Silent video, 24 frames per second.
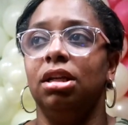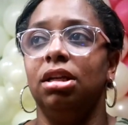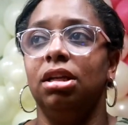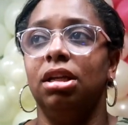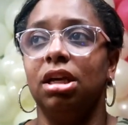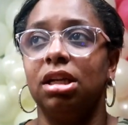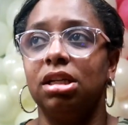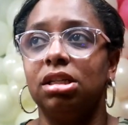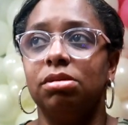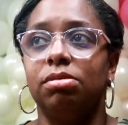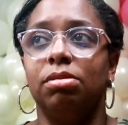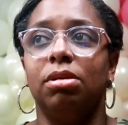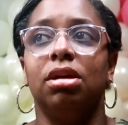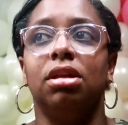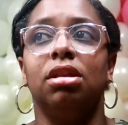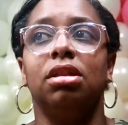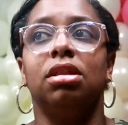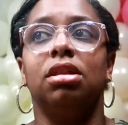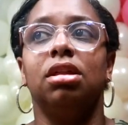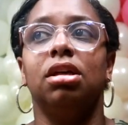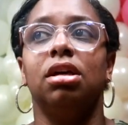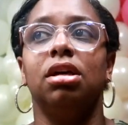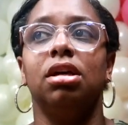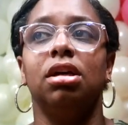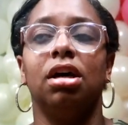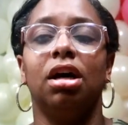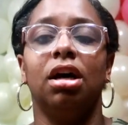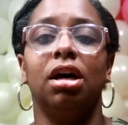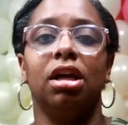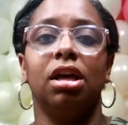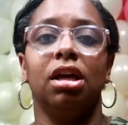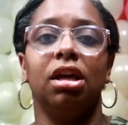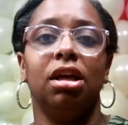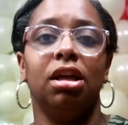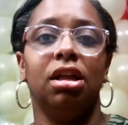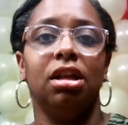Next month,
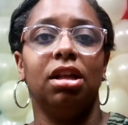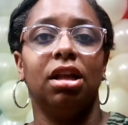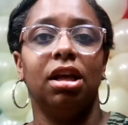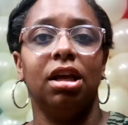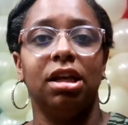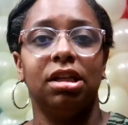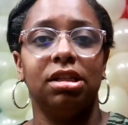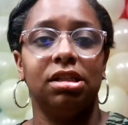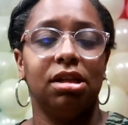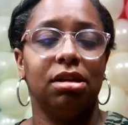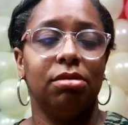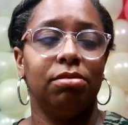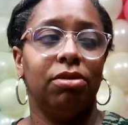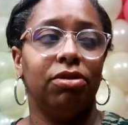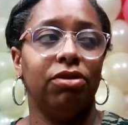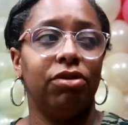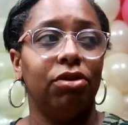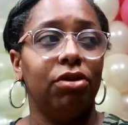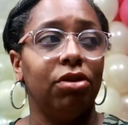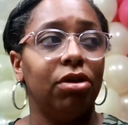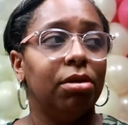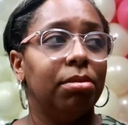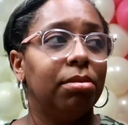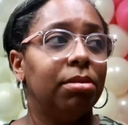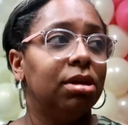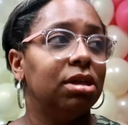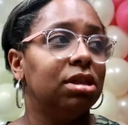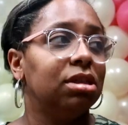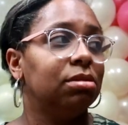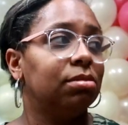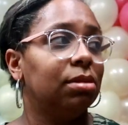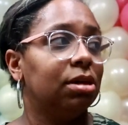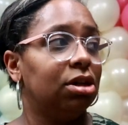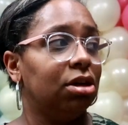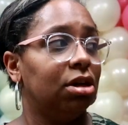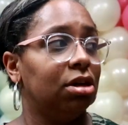again, like I said before,
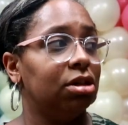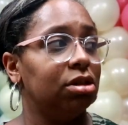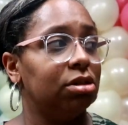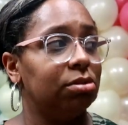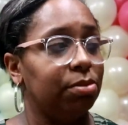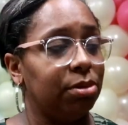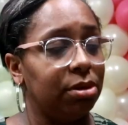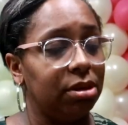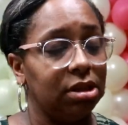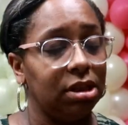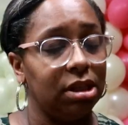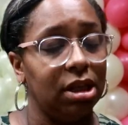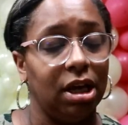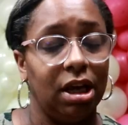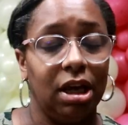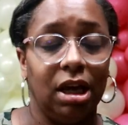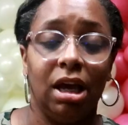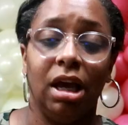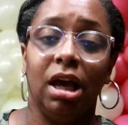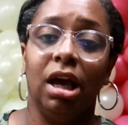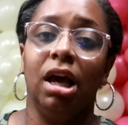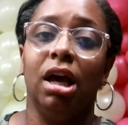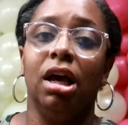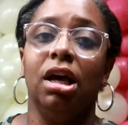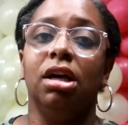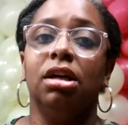is my daughter's birthday.